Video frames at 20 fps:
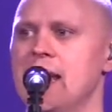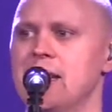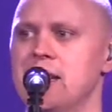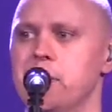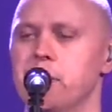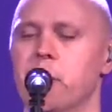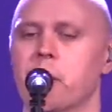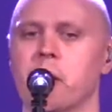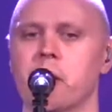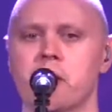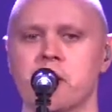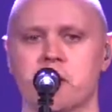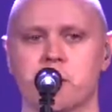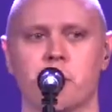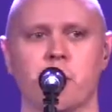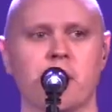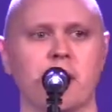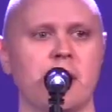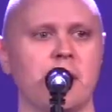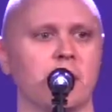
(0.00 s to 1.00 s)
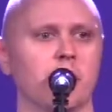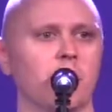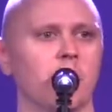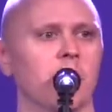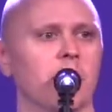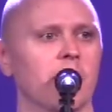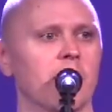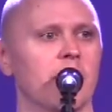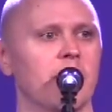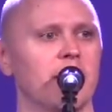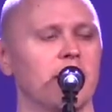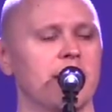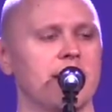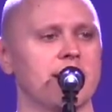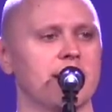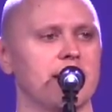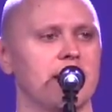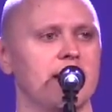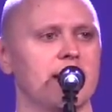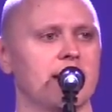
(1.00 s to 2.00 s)
Andy Bird is bringing the word.
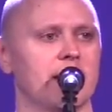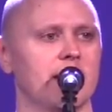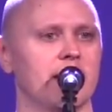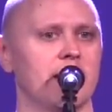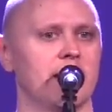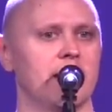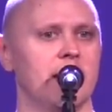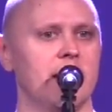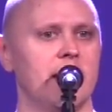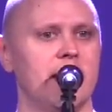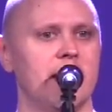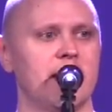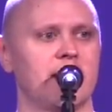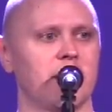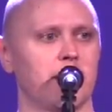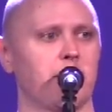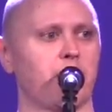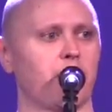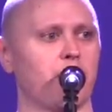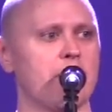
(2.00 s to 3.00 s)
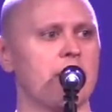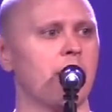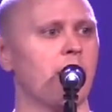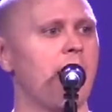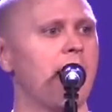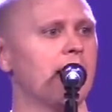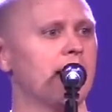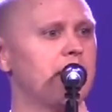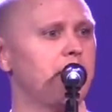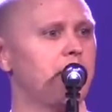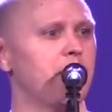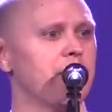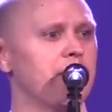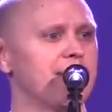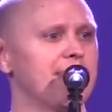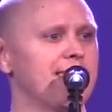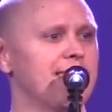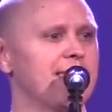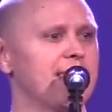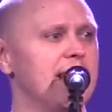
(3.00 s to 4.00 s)
It's a pre-rally for
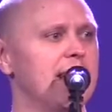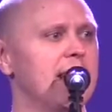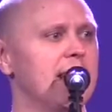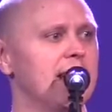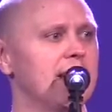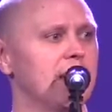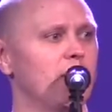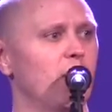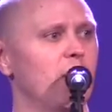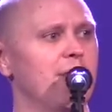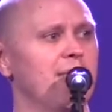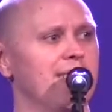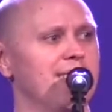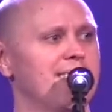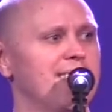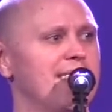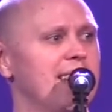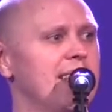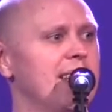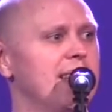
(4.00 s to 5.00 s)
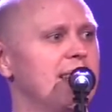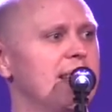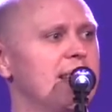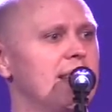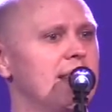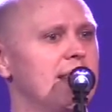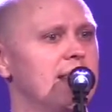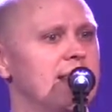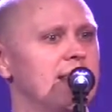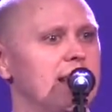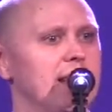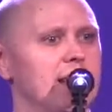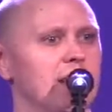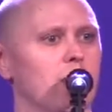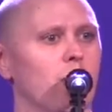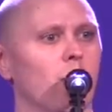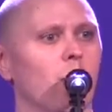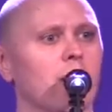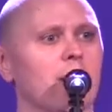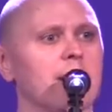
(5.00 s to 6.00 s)
the Send. And what the Send is
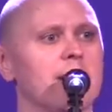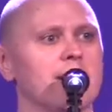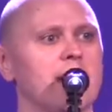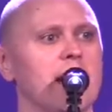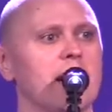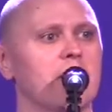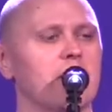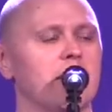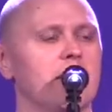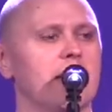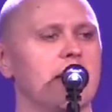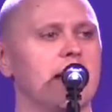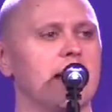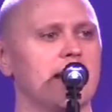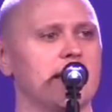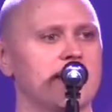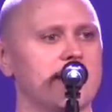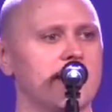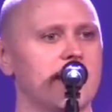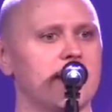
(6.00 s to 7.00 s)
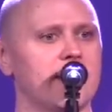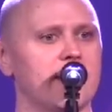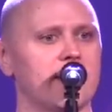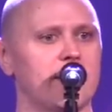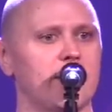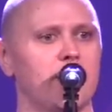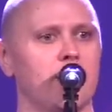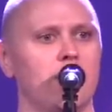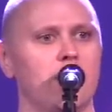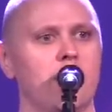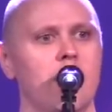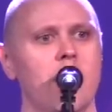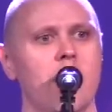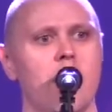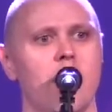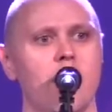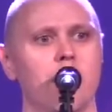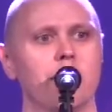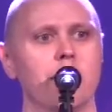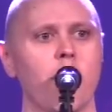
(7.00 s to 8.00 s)
an organization that exists to
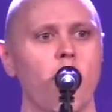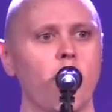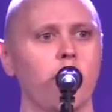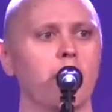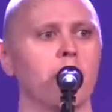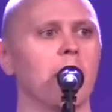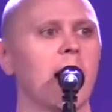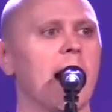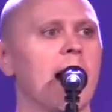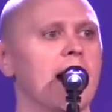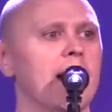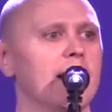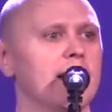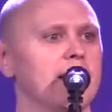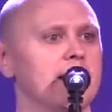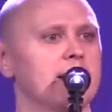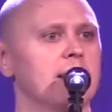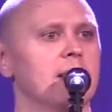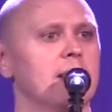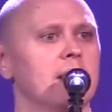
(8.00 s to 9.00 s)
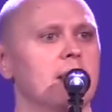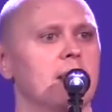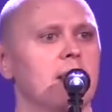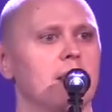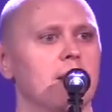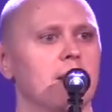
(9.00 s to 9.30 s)
mobilize